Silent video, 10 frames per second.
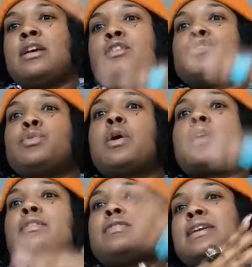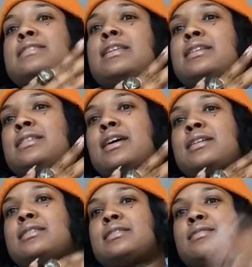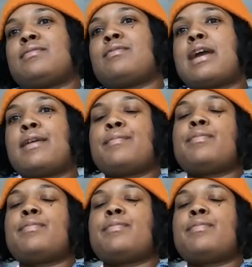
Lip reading: do all the things that it does, right?